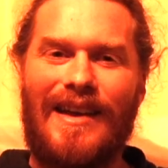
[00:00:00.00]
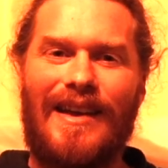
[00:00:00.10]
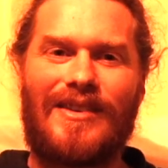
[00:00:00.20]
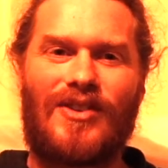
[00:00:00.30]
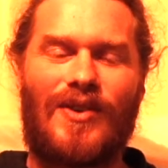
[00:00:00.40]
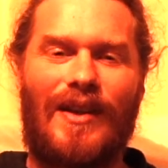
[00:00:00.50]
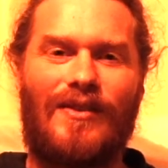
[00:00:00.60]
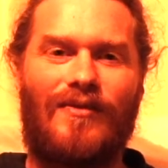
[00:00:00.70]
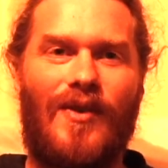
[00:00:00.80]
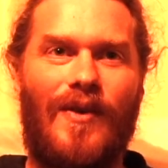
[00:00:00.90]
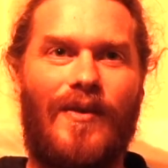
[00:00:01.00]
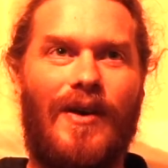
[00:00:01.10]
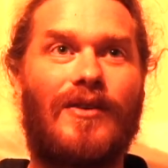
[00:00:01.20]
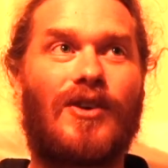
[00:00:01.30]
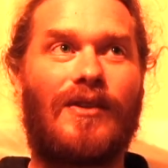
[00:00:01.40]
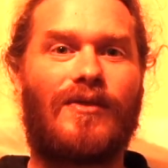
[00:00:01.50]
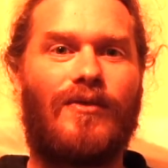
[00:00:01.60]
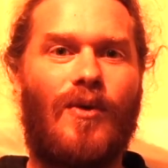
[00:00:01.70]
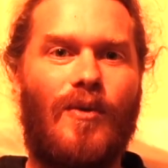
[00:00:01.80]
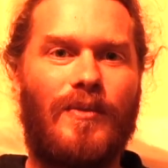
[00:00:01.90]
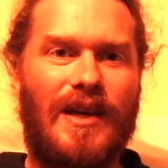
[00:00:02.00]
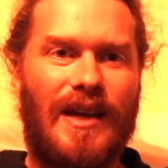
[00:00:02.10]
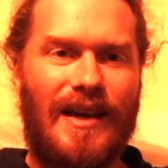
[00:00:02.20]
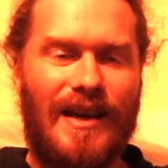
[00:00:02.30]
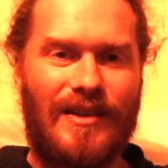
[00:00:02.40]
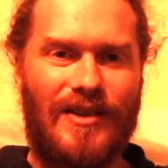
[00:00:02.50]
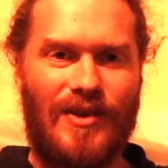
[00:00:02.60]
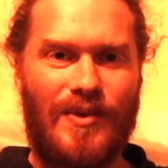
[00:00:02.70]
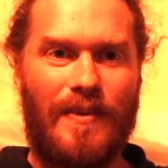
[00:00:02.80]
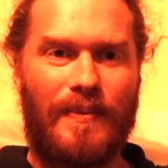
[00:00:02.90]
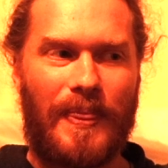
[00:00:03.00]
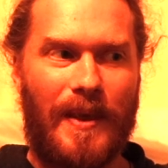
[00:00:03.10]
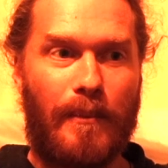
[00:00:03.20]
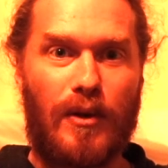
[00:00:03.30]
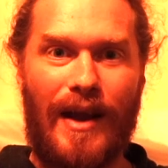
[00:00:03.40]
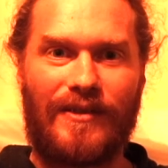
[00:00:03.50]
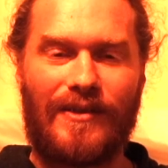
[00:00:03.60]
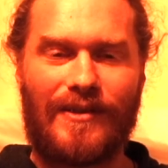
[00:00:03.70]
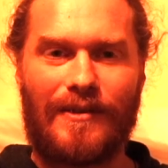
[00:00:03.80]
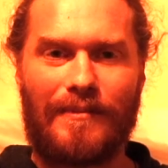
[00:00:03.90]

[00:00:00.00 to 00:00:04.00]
is transformed into presence,